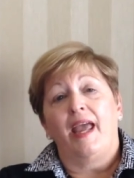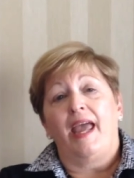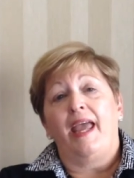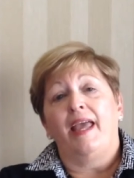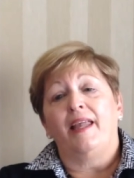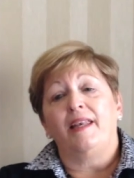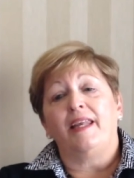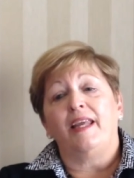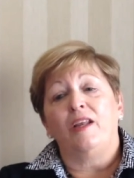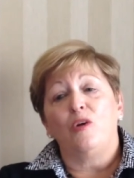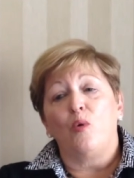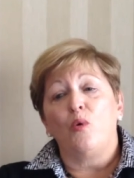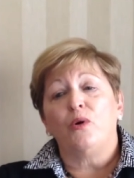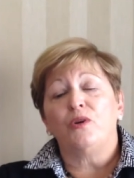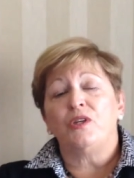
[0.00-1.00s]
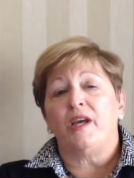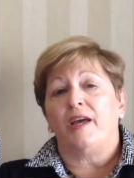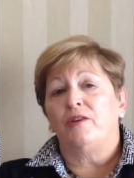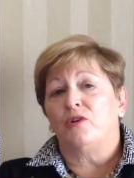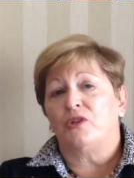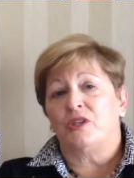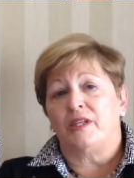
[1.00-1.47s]
and in order to
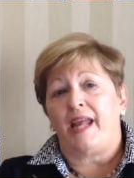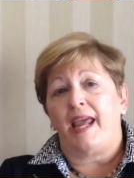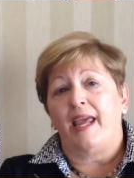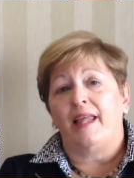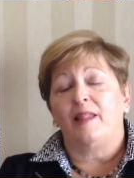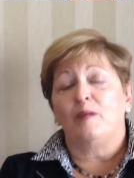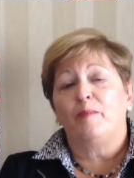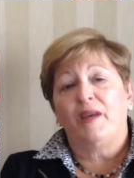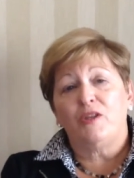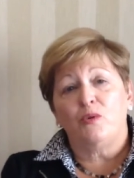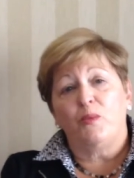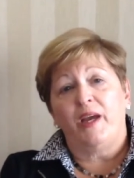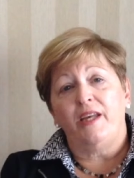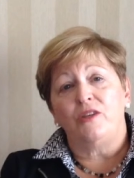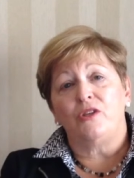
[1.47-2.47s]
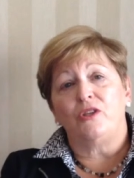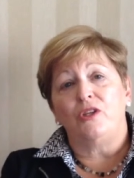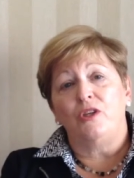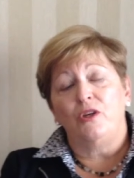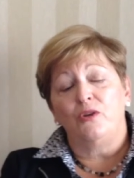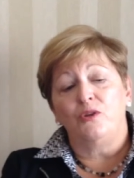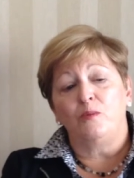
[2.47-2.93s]
understand the best ways to
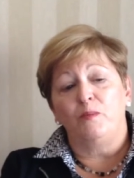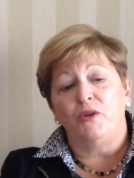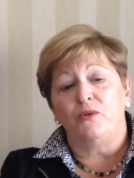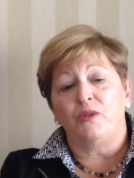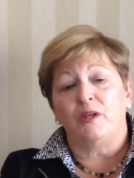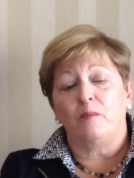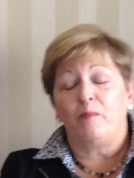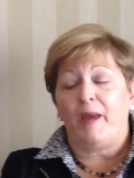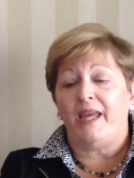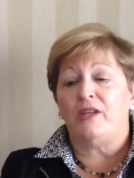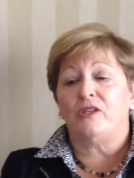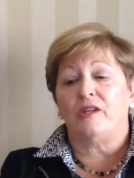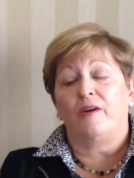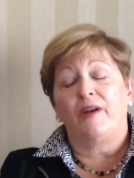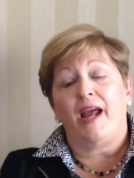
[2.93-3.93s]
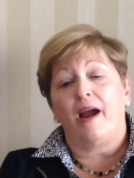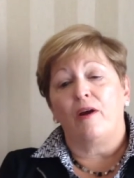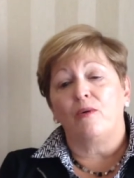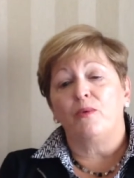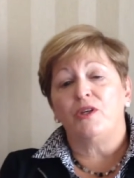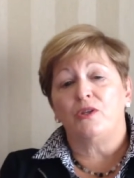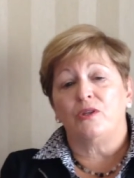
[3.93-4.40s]
use music based on
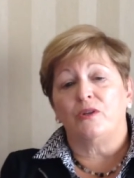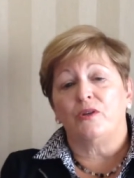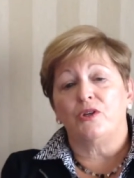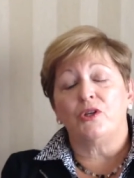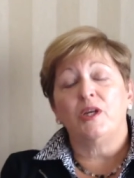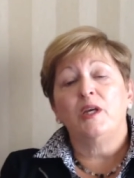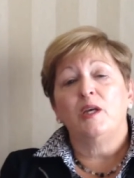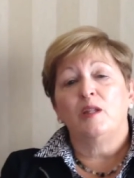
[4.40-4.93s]
our research,